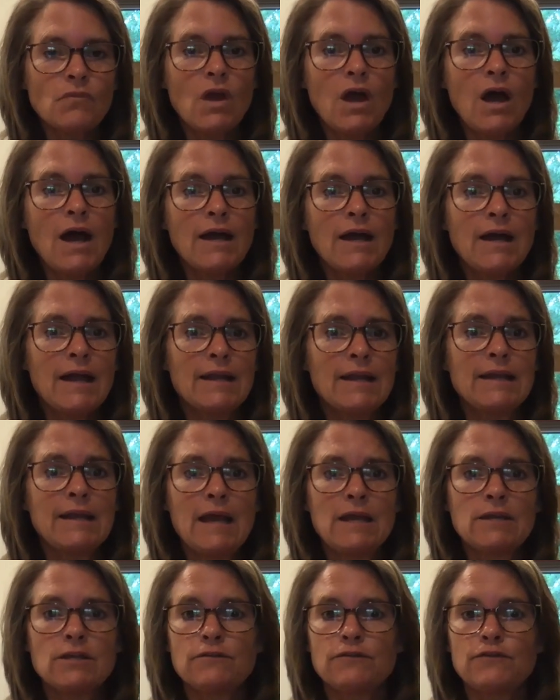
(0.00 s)
I kind of
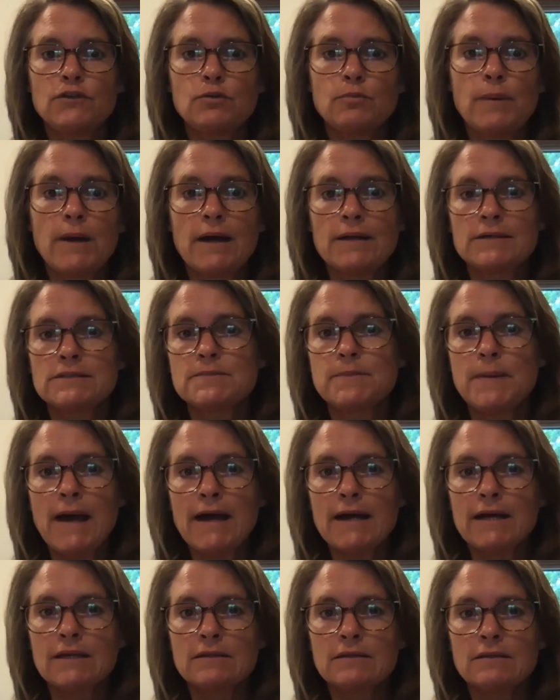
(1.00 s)
gained a few pounds
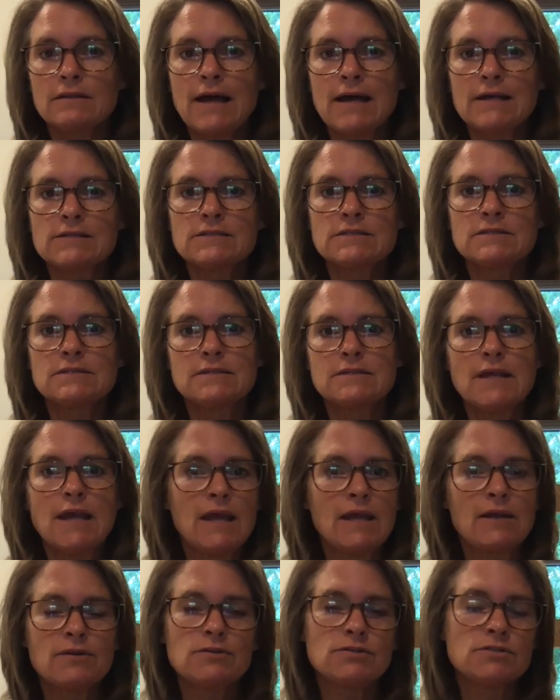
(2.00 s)
back in the last
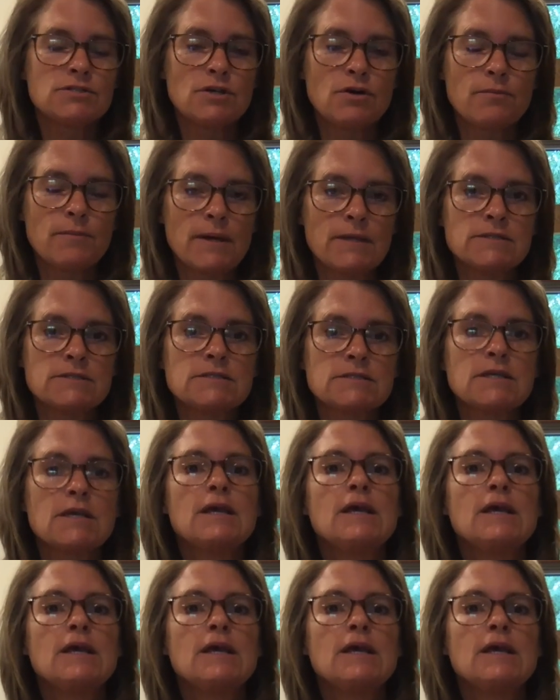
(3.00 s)
8 or so months.